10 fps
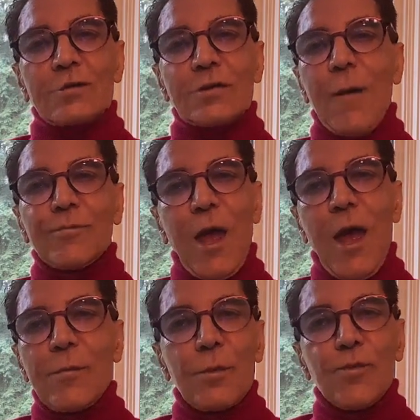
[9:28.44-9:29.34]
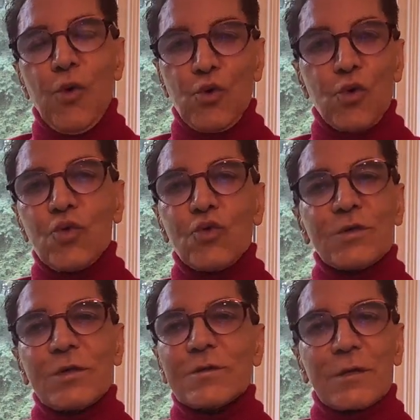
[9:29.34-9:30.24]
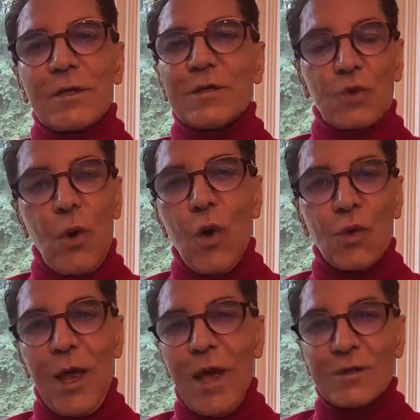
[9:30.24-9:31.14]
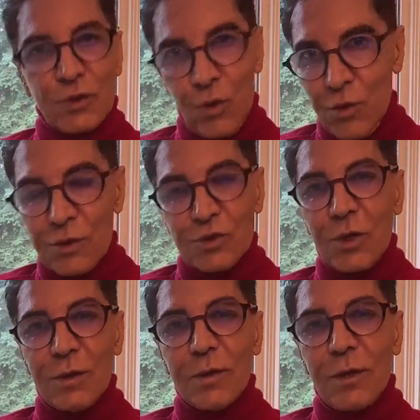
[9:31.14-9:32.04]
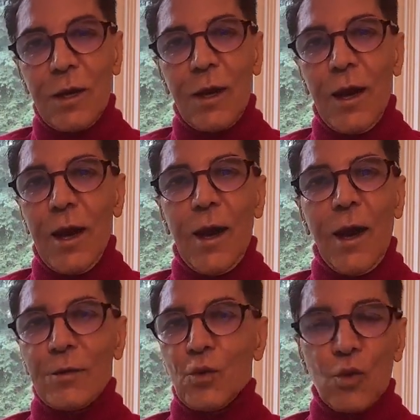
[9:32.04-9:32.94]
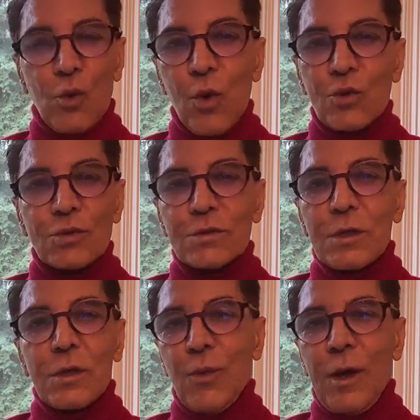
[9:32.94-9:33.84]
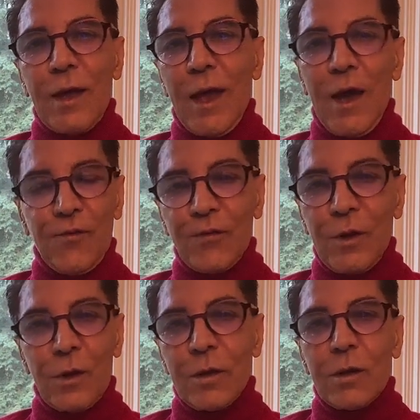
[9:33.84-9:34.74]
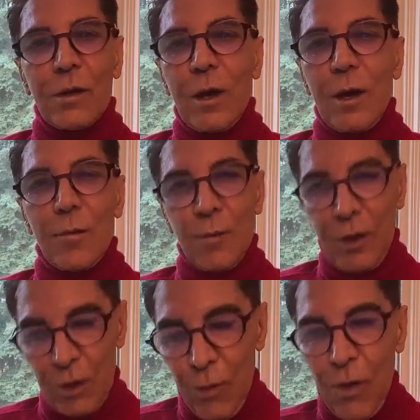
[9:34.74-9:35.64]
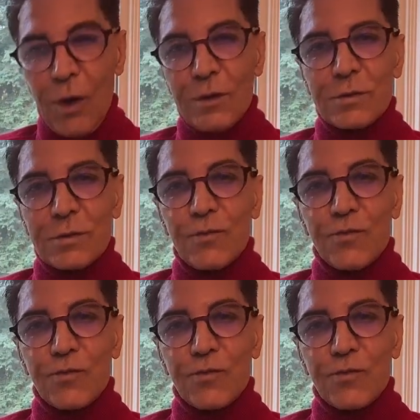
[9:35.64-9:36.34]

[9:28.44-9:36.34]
Sometimes produces its own estrogen and grows even after menopause.